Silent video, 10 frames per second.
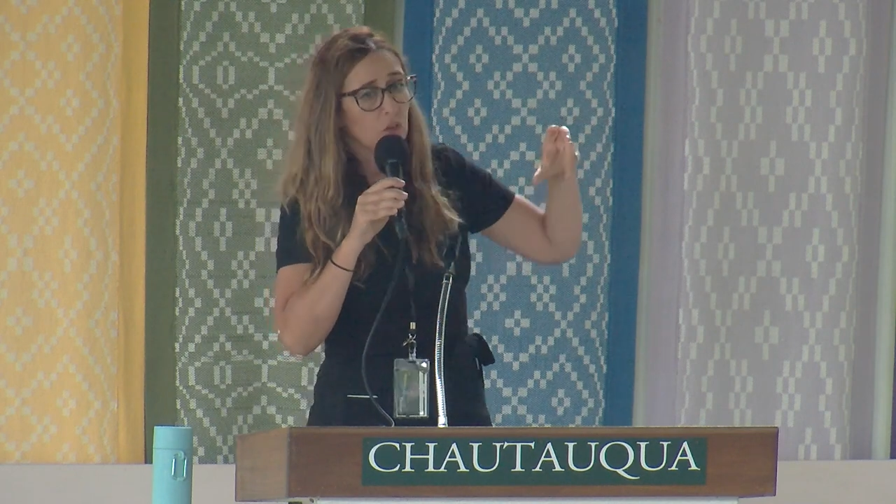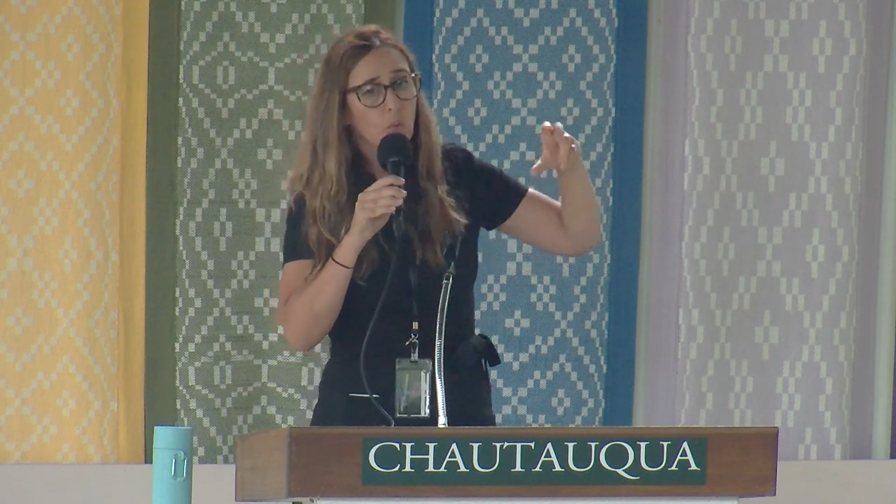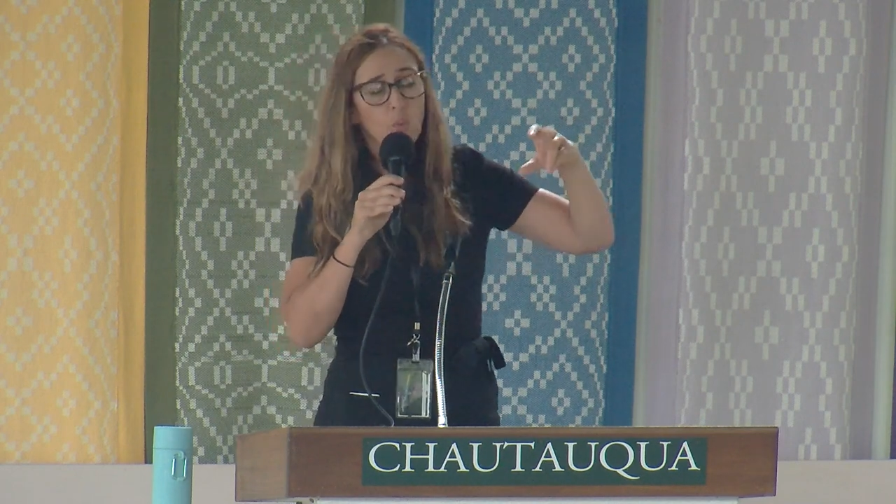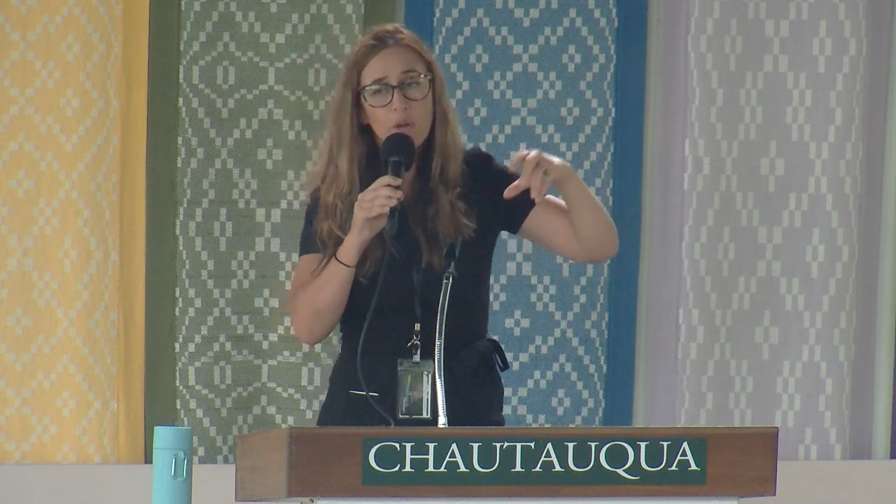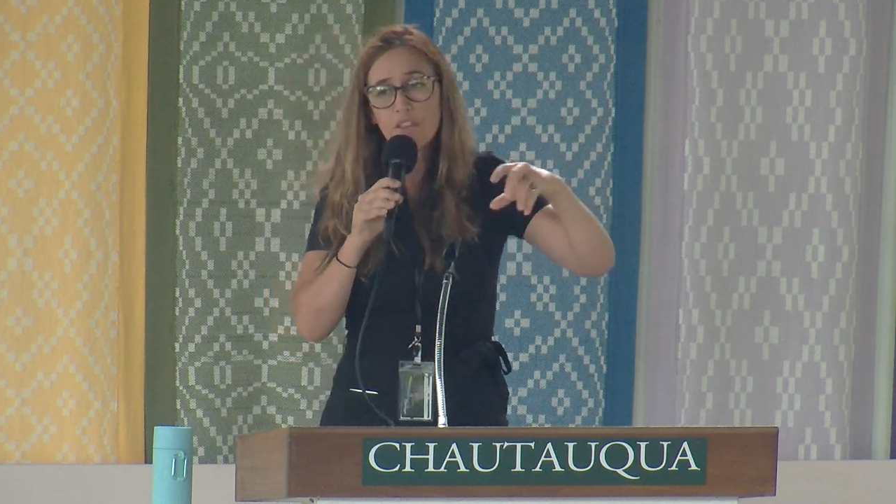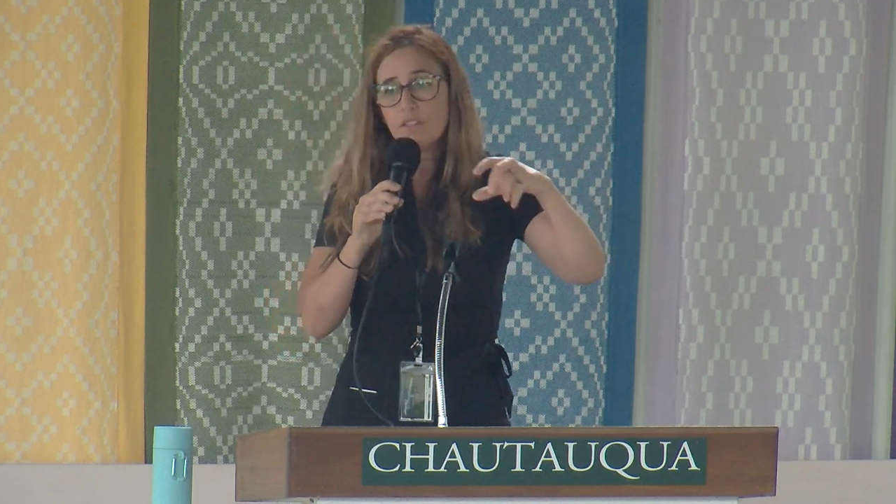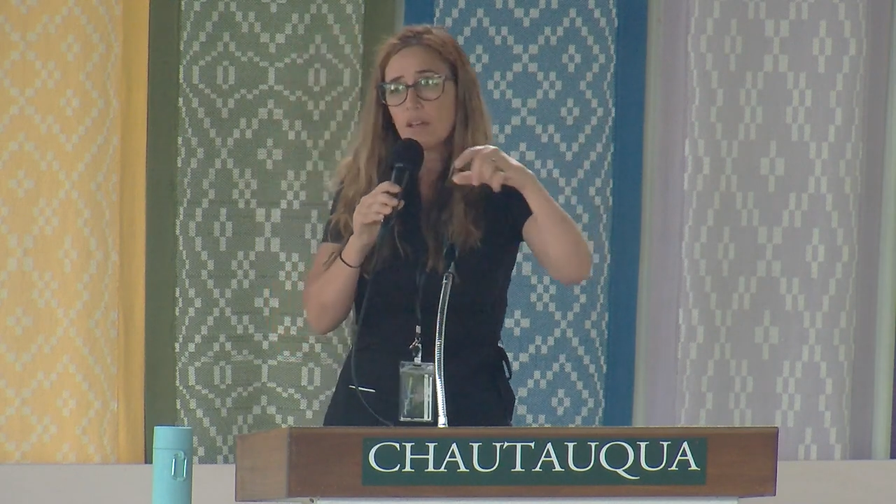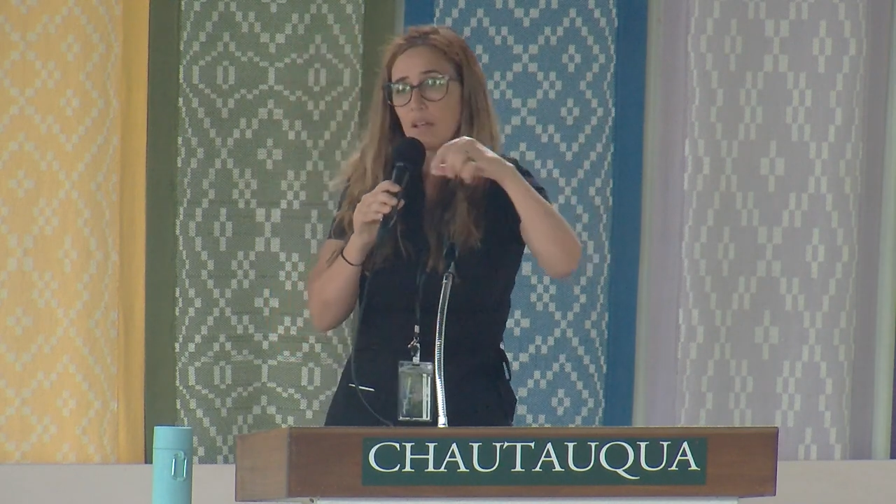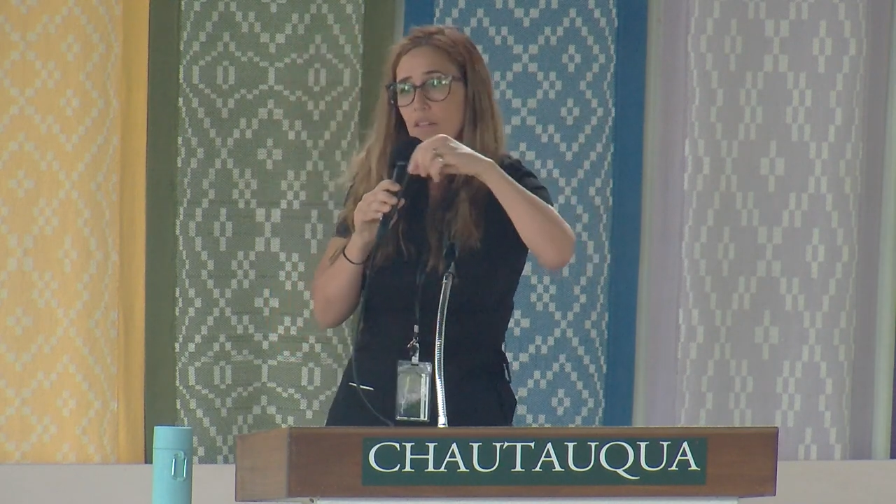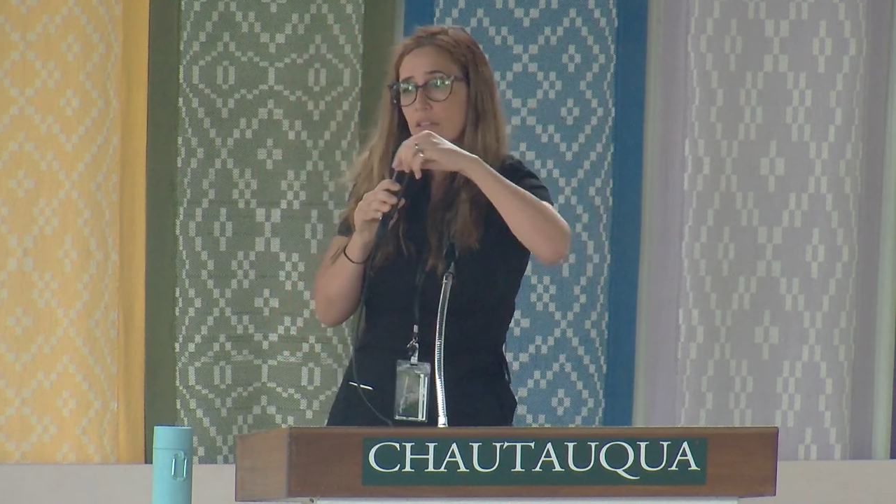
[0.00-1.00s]
with
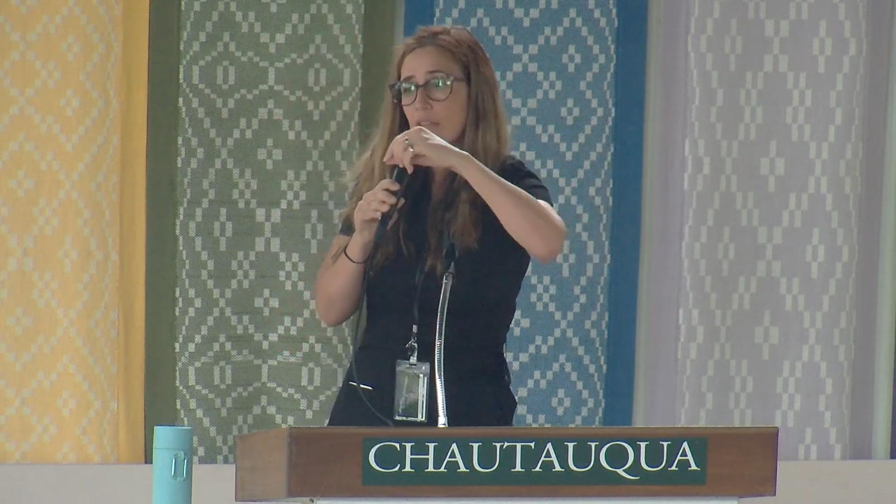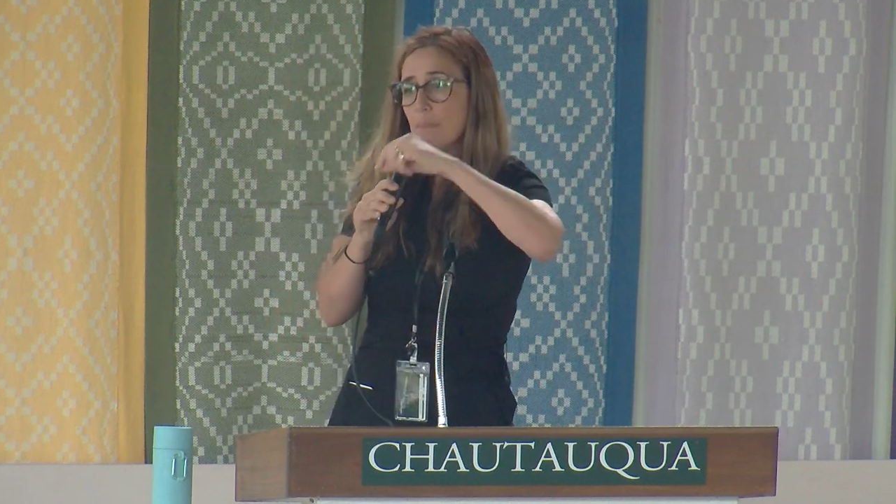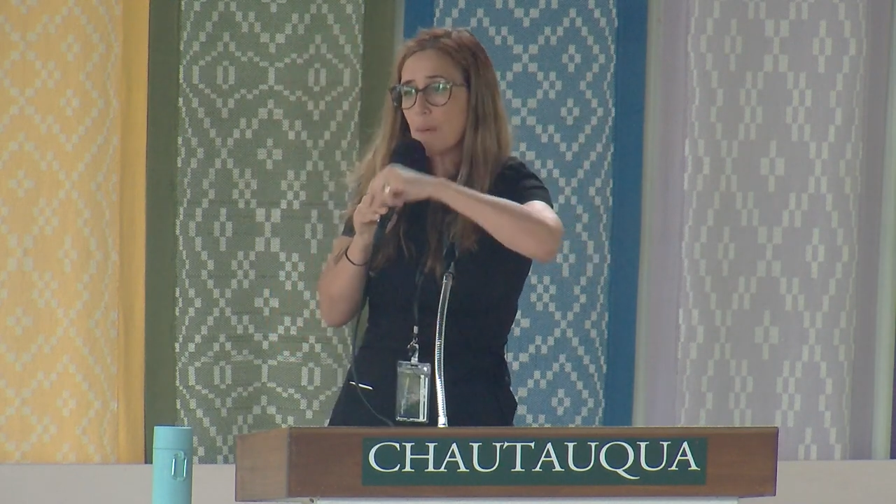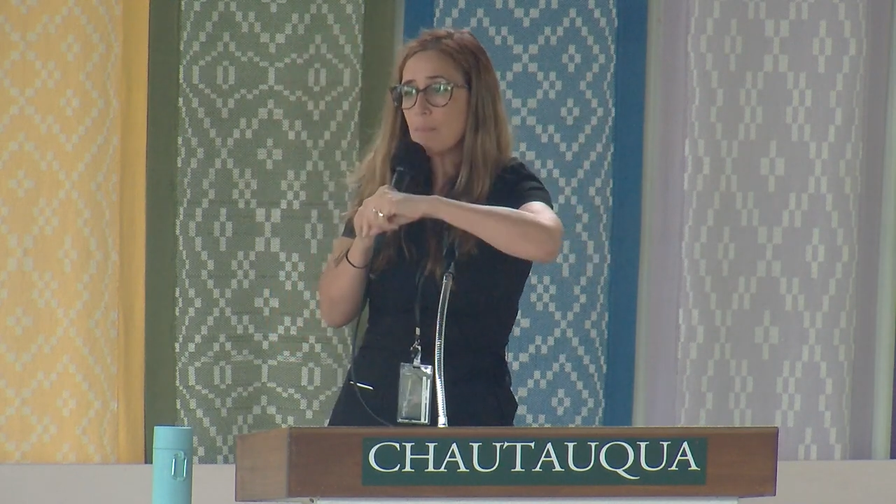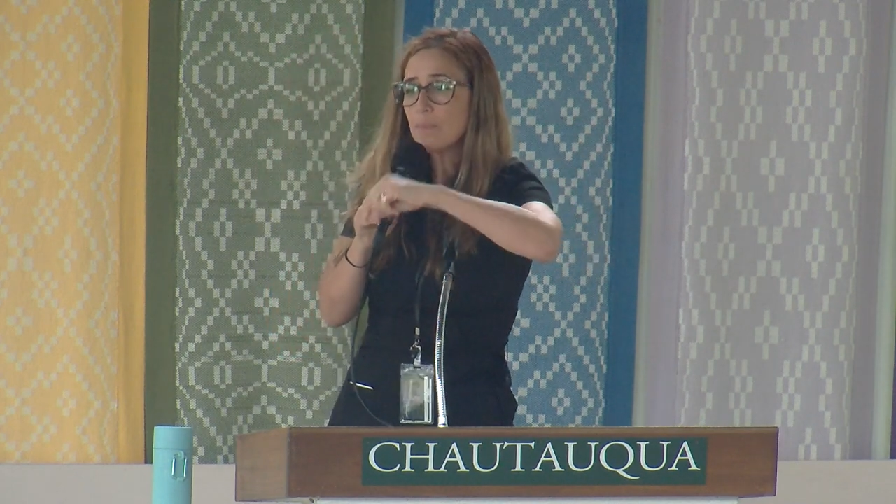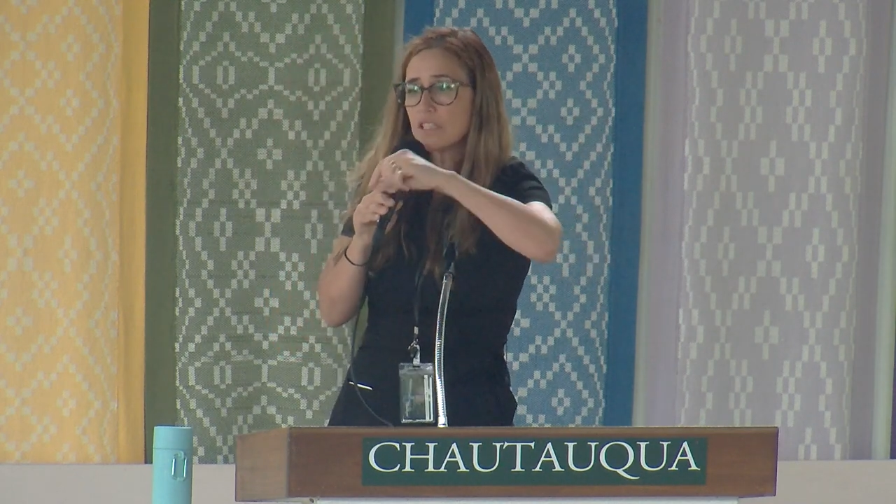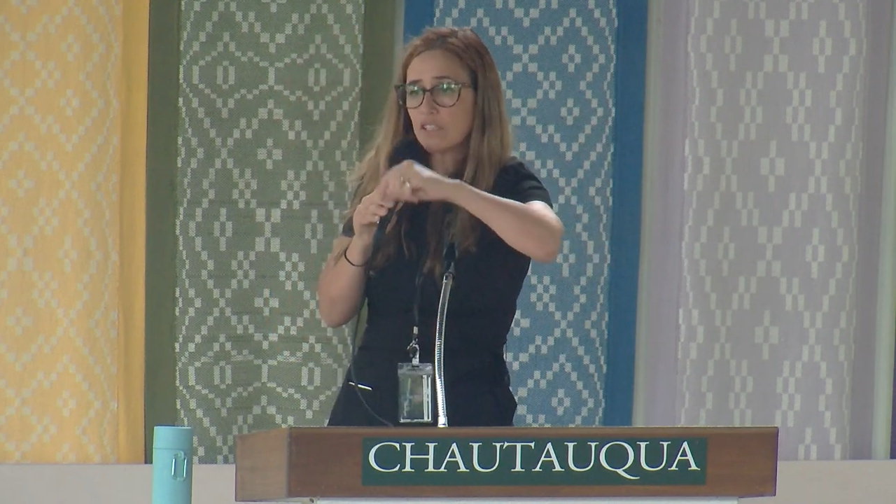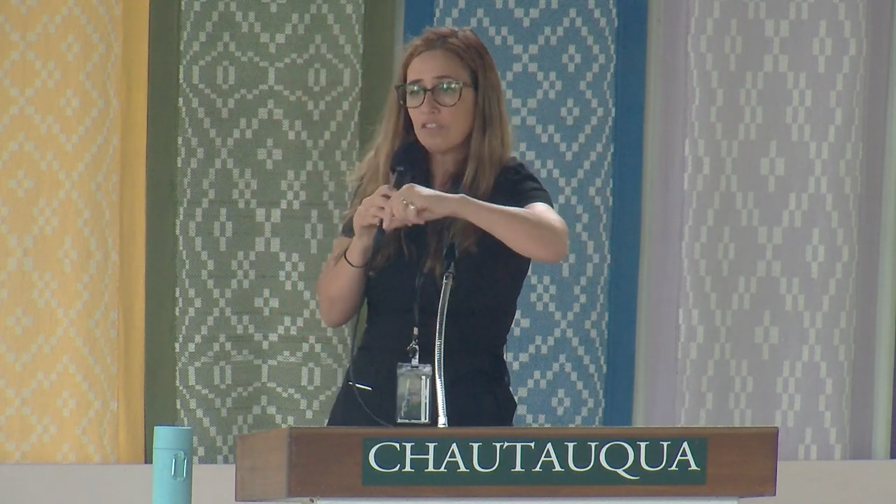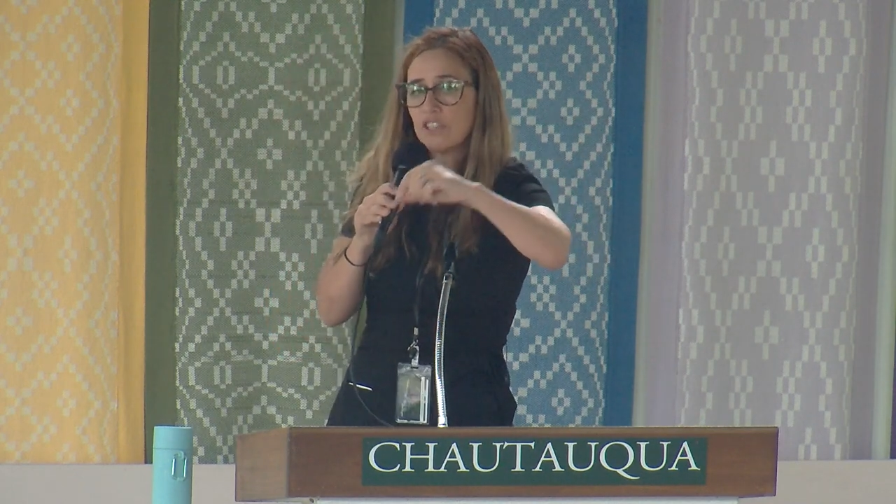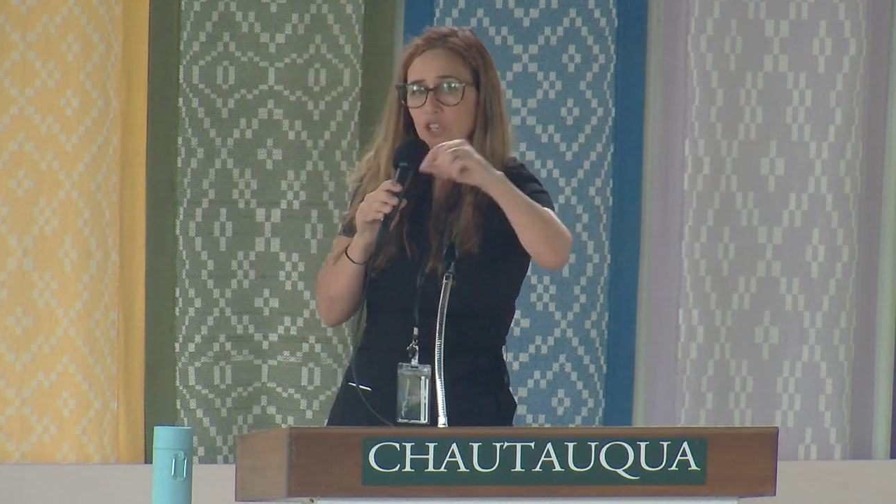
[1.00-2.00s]
the members of the